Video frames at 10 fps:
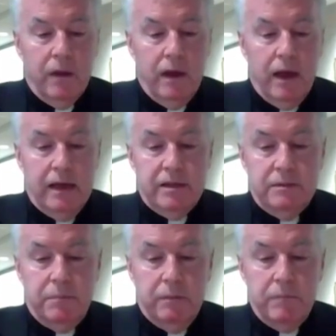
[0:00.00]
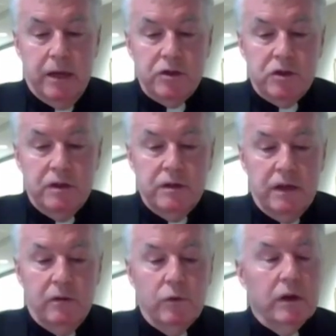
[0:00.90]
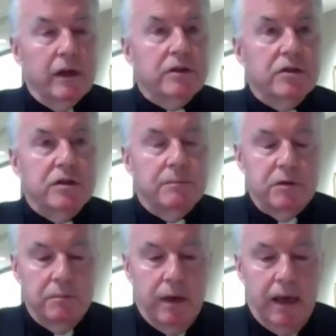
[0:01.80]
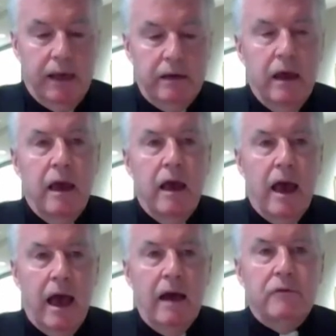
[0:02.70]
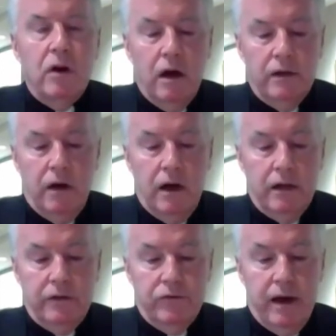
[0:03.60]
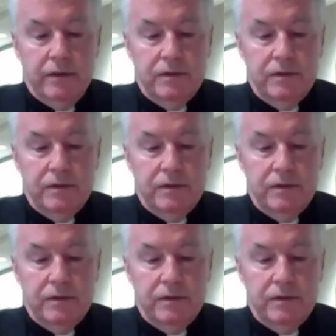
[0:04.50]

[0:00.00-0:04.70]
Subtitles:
as has been mentioned in relationship to MAID, have gone unaddressed.